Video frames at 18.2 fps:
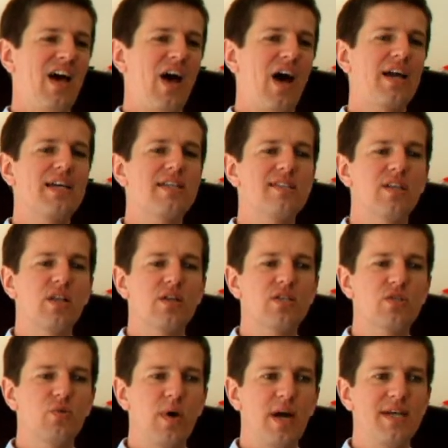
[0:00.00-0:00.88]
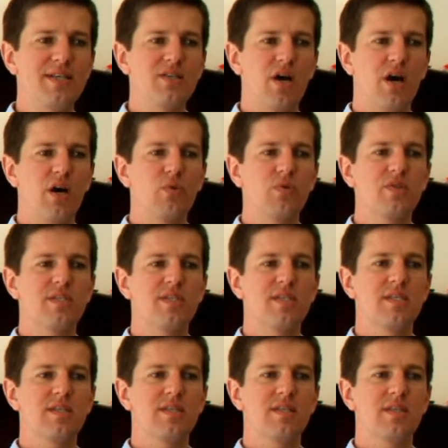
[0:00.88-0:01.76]
I guess in lots of ways I
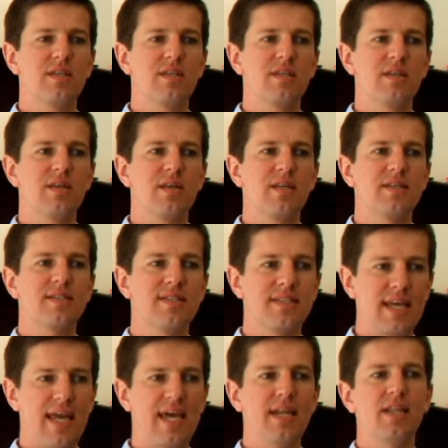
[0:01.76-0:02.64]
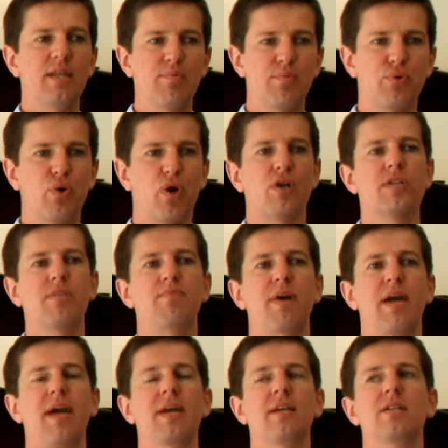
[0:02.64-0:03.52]
was scared at the
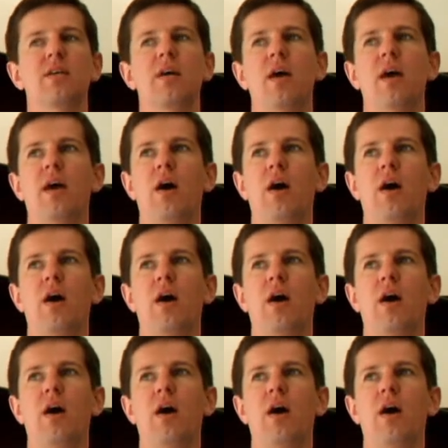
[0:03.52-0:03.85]
prospect